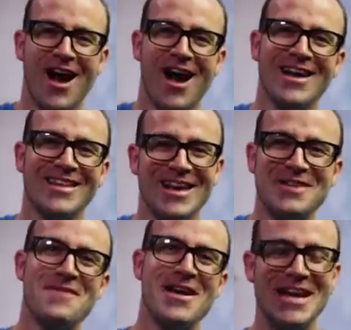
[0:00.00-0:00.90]
you
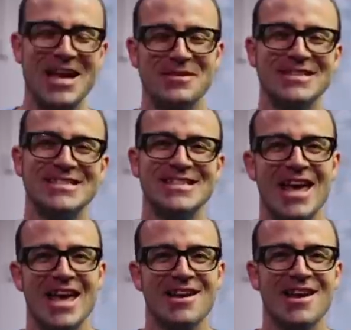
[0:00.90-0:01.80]
in the essentials that
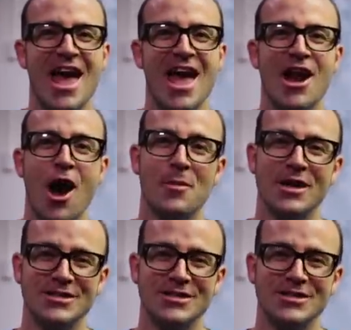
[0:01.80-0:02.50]
you need to know with Adobe